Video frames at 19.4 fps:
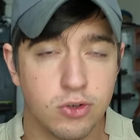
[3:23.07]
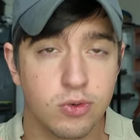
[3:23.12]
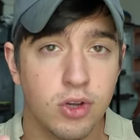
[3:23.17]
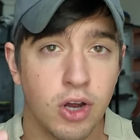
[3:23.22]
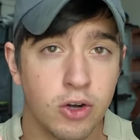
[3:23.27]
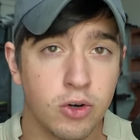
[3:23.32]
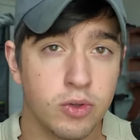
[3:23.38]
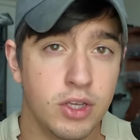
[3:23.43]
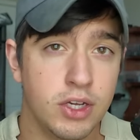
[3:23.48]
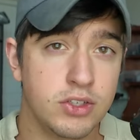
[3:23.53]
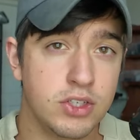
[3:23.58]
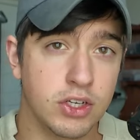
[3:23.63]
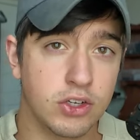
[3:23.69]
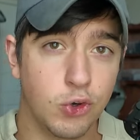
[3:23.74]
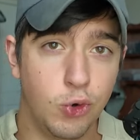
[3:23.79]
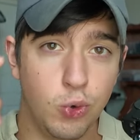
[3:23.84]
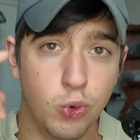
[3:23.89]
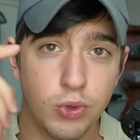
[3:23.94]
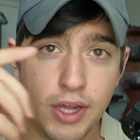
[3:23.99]
So not only is
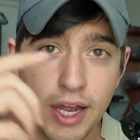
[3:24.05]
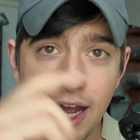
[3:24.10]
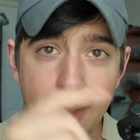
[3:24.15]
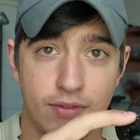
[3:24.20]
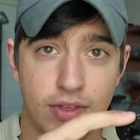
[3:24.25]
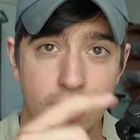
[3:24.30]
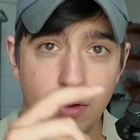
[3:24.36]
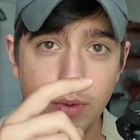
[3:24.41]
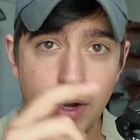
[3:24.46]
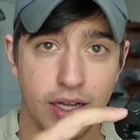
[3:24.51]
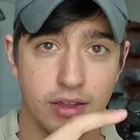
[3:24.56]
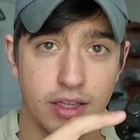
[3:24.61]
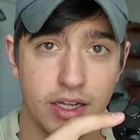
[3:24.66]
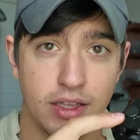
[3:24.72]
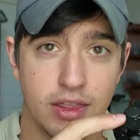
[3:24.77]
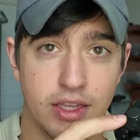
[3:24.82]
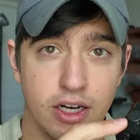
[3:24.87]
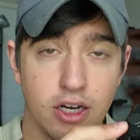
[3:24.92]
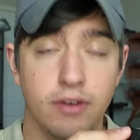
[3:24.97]
it cool to have that white
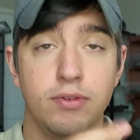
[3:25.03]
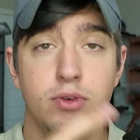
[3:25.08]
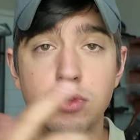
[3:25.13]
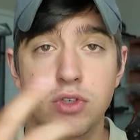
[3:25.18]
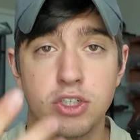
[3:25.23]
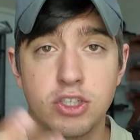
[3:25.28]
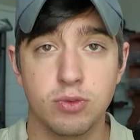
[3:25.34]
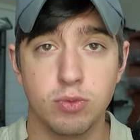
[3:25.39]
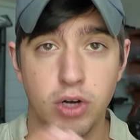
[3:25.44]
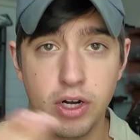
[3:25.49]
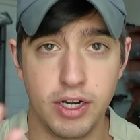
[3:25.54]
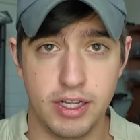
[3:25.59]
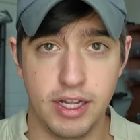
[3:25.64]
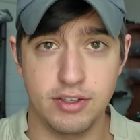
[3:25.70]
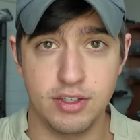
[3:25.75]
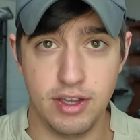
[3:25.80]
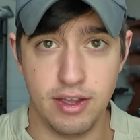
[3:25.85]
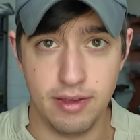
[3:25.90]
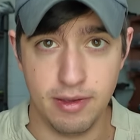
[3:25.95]
light there if you just want it
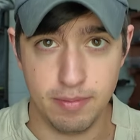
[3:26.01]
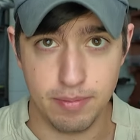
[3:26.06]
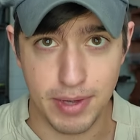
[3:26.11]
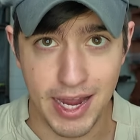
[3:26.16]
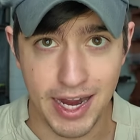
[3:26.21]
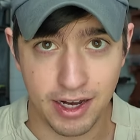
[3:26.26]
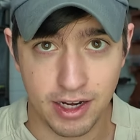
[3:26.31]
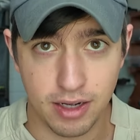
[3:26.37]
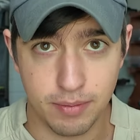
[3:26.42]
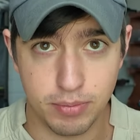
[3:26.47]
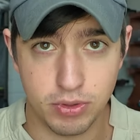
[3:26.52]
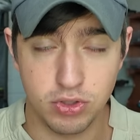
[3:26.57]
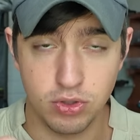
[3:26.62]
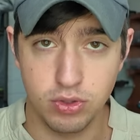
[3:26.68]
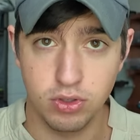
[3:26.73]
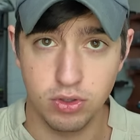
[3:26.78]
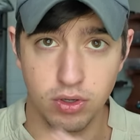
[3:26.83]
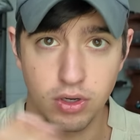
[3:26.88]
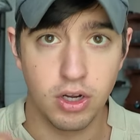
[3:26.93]
as a backup
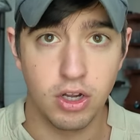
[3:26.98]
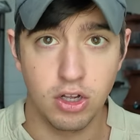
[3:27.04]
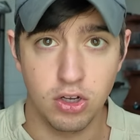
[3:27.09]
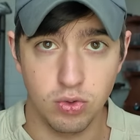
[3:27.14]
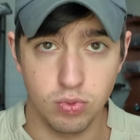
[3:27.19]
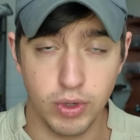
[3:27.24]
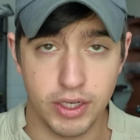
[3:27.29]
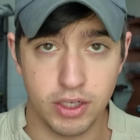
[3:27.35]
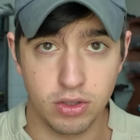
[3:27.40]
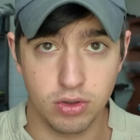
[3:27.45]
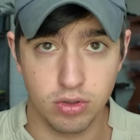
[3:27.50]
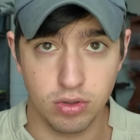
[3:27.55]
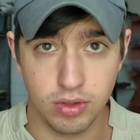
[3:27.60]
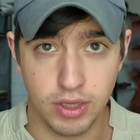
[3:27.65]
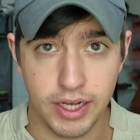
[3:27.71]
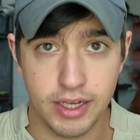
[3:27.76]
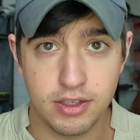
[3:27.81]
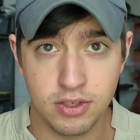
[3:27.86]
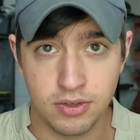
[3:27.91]
to your
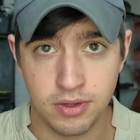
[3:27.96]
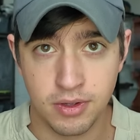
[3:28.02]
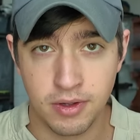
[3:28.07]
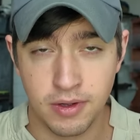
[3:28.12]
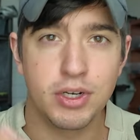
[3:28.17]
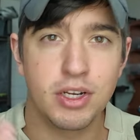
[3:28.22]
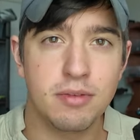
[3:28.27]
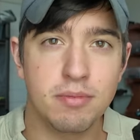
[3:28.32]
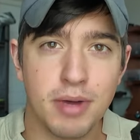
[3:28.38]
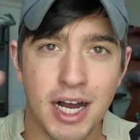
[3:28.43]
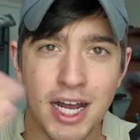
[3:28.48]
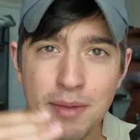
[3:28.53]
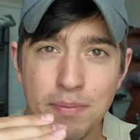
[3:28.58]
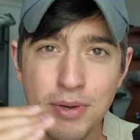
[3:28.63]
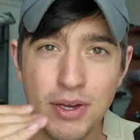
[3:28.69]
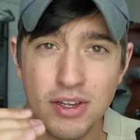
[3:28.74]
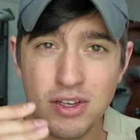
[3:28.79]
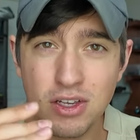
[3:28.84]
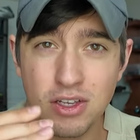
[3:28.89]
regular light, but in my
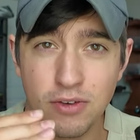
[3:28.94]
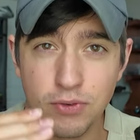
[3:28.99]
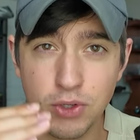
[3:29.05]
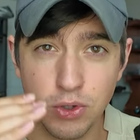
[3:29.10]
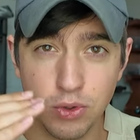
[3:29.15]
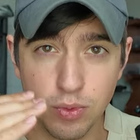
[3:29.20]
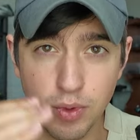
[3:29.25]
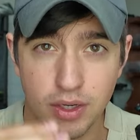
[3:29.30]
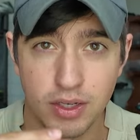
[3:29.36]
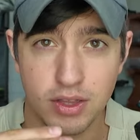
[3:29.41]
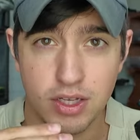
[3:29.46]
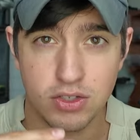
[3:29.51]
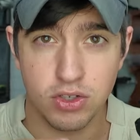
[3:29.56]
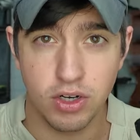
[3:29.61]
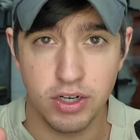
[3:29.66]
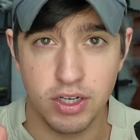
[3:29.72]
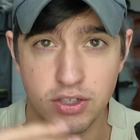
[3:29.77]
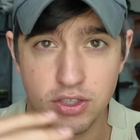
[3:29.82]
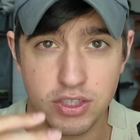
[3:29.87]
opinion, if you're running
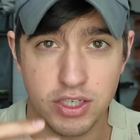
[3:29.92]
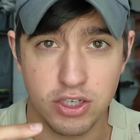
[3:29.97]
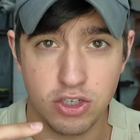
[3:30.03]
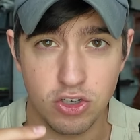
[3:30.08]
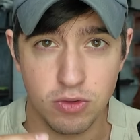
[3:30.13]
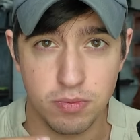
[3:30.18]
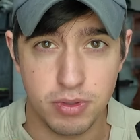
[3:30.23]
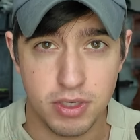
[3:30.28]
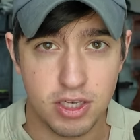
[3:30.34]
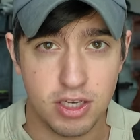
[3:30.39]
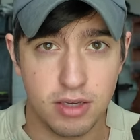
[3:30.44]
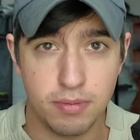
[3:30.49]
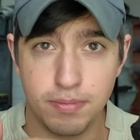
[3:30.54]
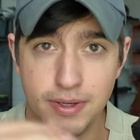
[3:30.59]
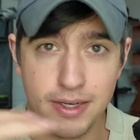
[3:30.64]
this on a CQB,